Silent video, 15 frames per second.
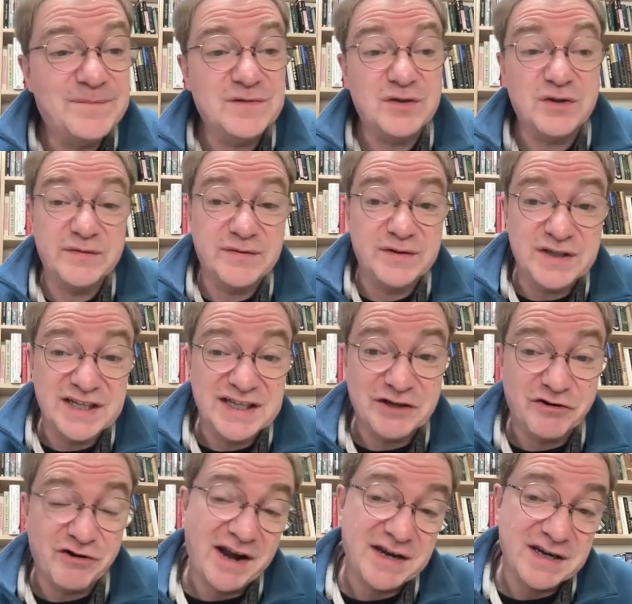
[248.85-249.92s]
Not even dear
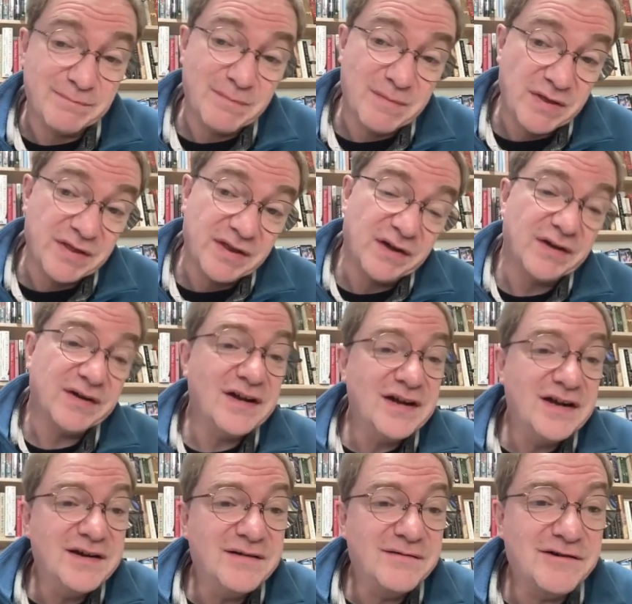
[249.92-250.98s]
grandmother.
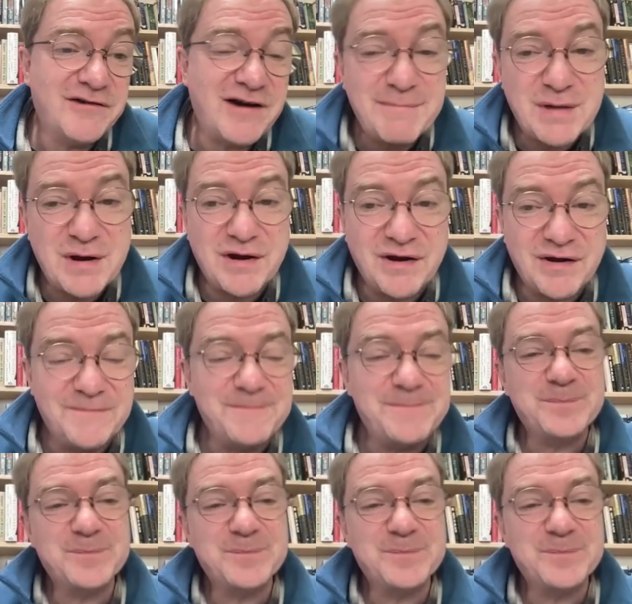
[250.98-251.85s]
Grandma.